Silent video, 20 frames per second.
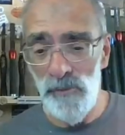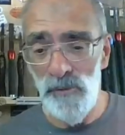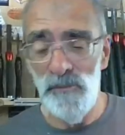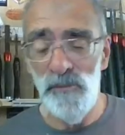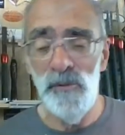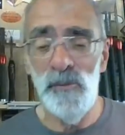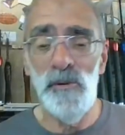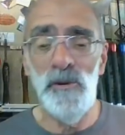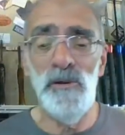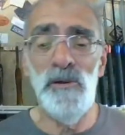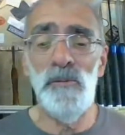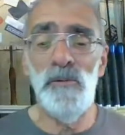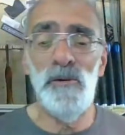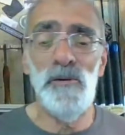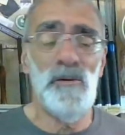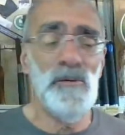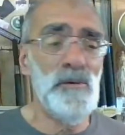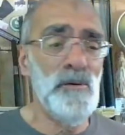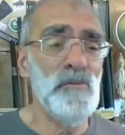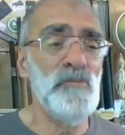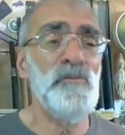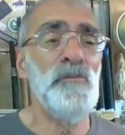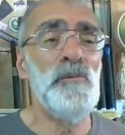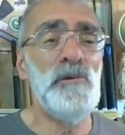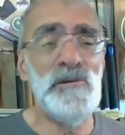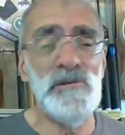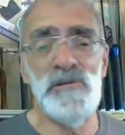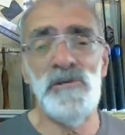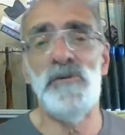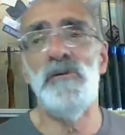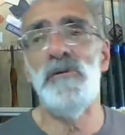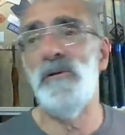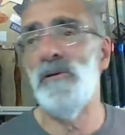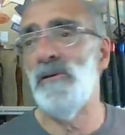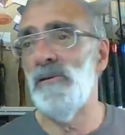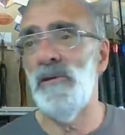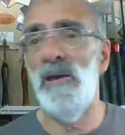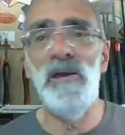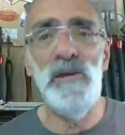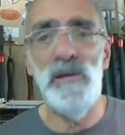of view anyway. I've been
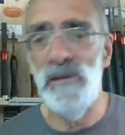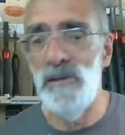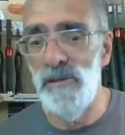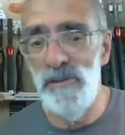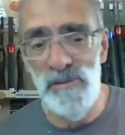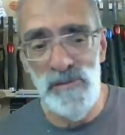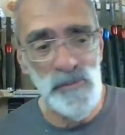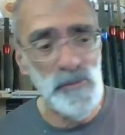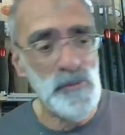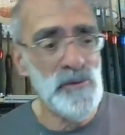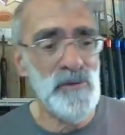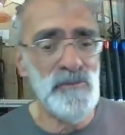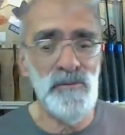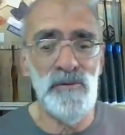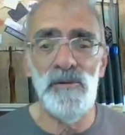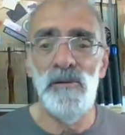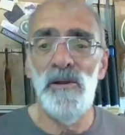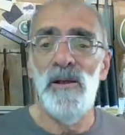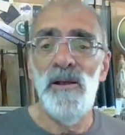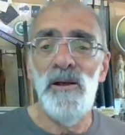turning eight years, whatever.